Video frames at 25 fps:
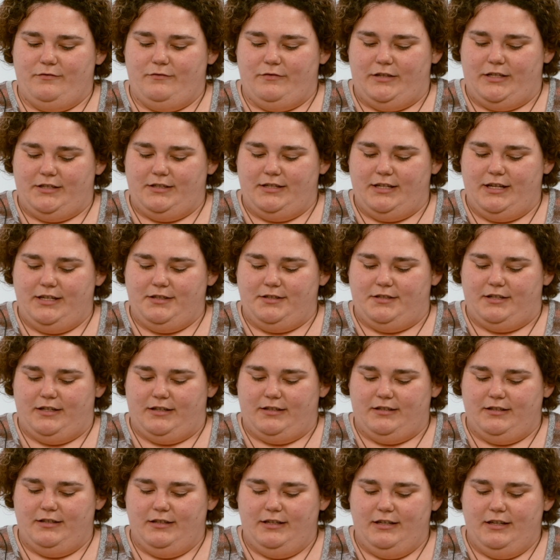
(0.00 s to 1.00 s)

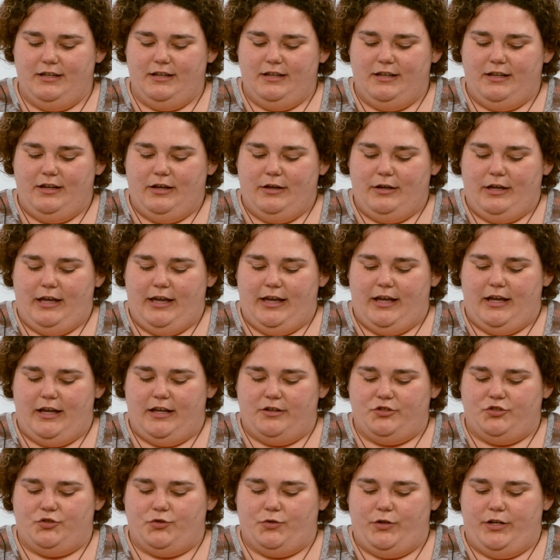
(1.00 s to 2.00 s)
Fantastic.
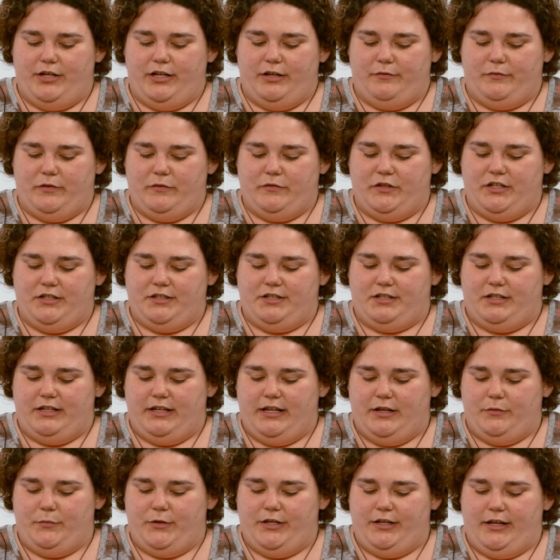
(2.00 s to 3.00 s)
And joining Vivian
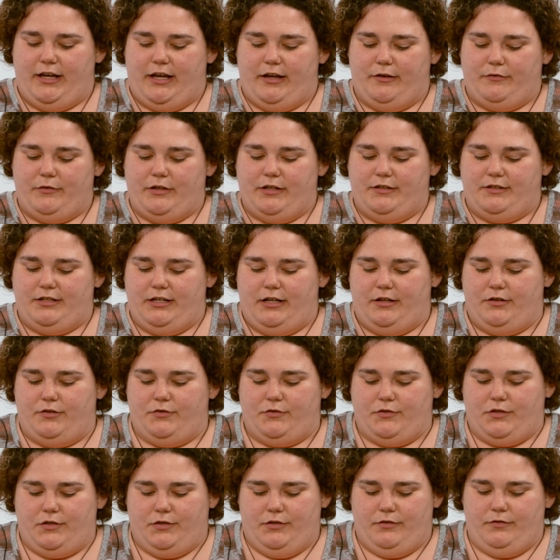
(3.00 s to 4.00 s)
today, we have
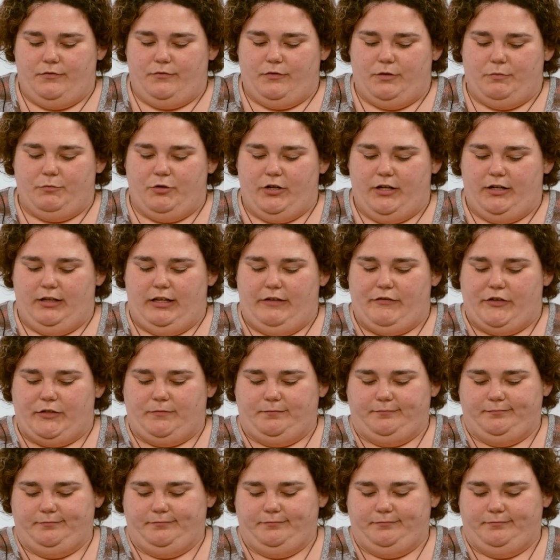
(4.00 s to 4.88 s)
Daniels from grade 11.